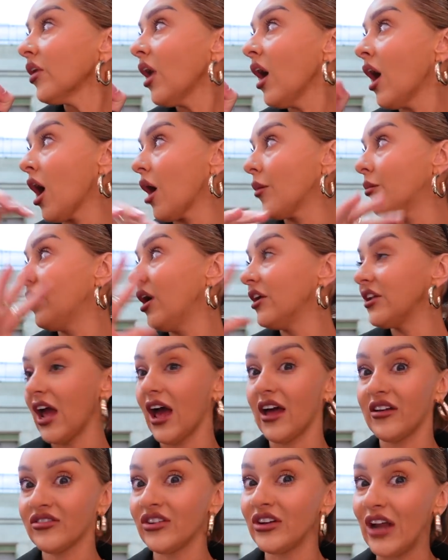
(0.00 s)
um, and
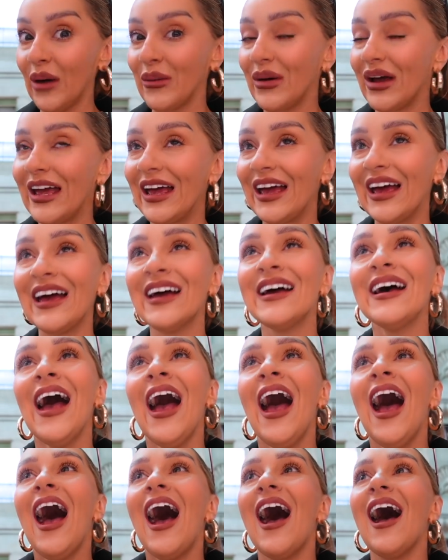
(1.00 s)
yeah, so now we're here
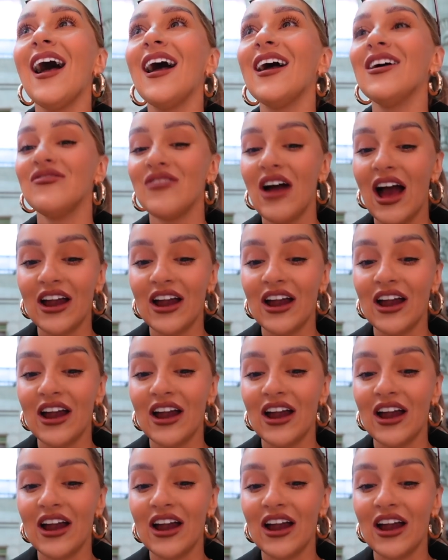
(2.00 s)
um,